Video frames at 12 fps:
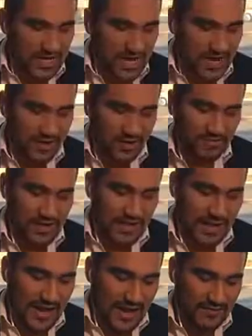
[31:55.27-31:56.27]
tired of my
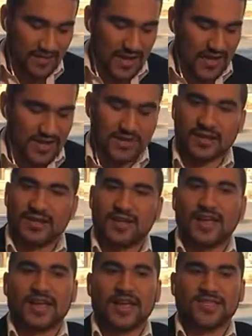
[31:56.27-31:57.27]
life, man.
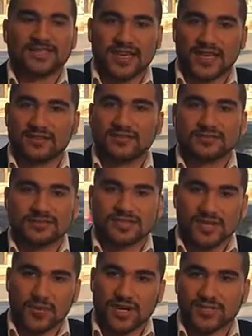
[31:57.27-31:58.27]
Like I said,
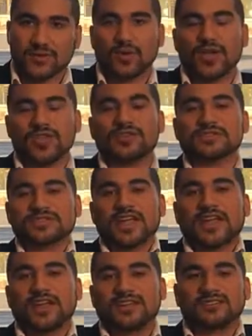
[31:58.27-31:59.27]
similar to what you
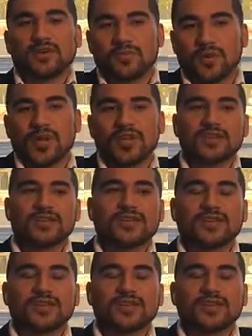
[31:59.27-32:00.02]
said at some point,